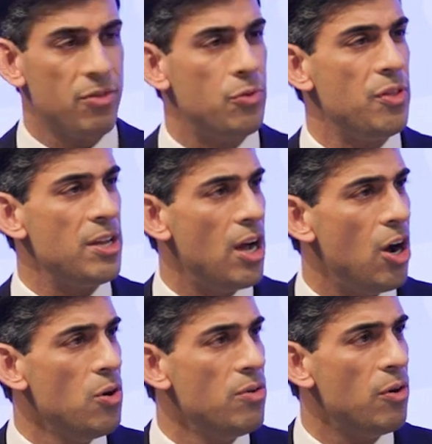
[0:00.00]
through the
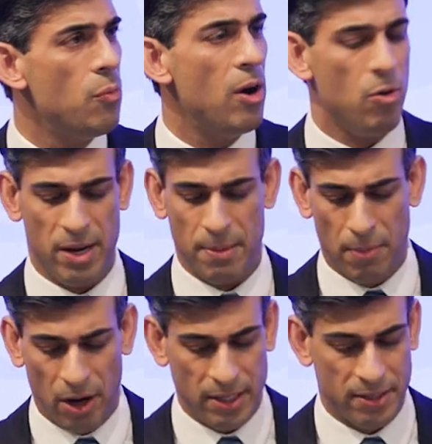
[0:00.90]
overwhelming
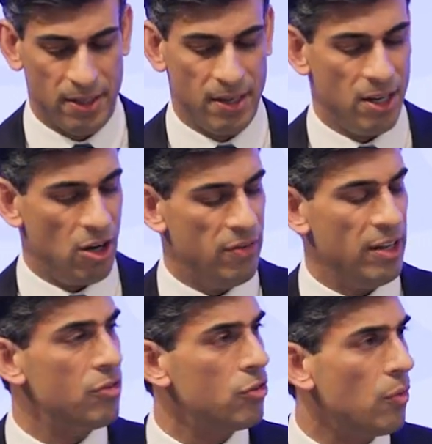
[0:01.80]
might of
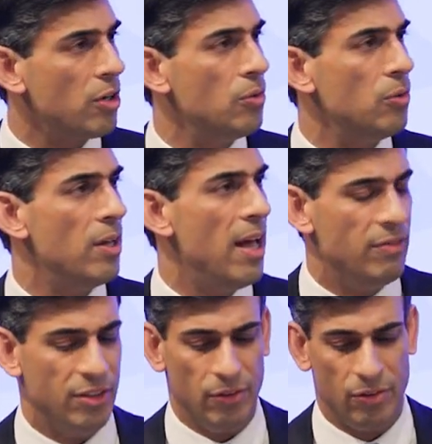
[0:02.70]
historical
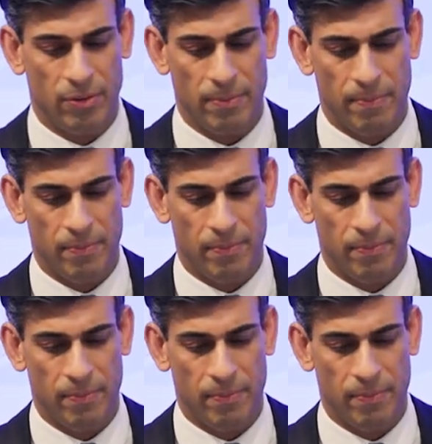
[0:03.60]
evidence.